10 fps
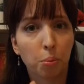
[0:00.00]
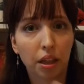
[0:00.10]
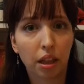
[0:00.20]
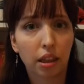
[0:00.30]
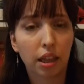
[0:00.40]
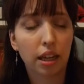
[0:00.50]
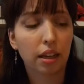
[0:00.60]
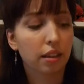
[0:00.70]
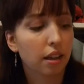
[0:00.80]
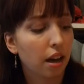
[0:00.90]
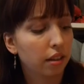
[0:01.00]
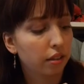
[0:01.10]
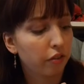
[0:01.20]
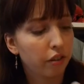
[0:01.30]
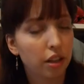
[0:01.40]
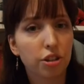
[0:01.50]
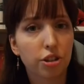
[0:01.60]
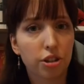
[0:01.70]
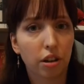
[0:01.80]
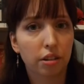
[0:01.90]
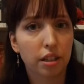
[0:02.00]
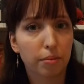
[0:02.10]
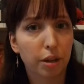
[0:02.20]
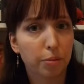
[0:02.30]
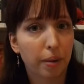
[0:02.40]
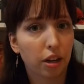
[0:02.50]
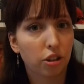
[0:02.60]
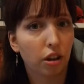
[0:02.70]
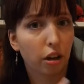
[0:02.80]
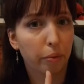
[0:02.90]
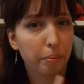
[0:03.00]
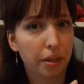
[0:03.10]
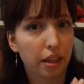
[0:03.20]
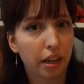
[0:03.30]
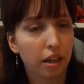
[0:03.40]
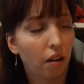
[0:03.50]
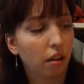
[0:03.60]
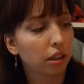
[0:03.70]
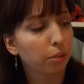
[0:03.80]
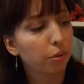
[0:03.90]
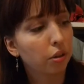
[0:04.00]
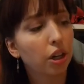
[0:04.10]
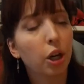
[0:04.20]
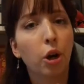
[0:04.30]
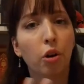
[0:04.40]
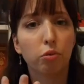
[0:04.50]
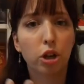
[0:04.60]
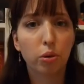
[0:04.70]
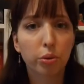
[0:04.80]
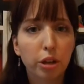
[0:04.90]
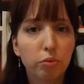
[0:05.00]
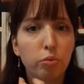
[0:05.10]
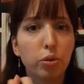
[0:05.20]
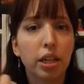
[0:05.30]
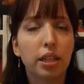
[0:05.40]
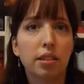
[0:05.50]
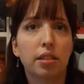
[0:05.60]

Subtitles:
But I think that Francis Shaw does a much better job a bit later on in the book, where you can really